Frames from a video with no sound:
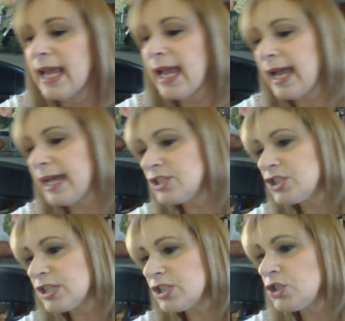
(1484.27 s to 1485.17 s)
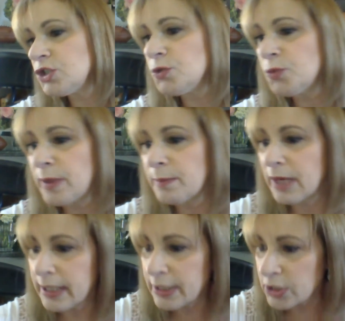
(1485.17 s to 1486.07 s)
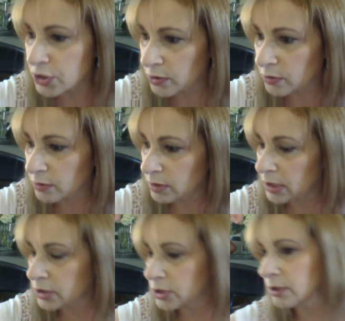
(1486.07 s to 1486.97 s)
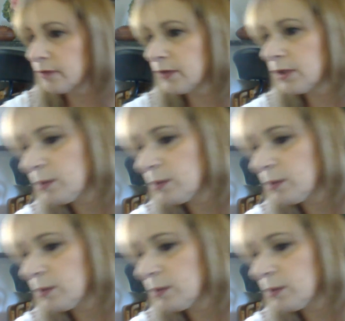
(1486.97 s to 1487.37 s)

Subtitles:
And just to remind you, gosh, I don't even know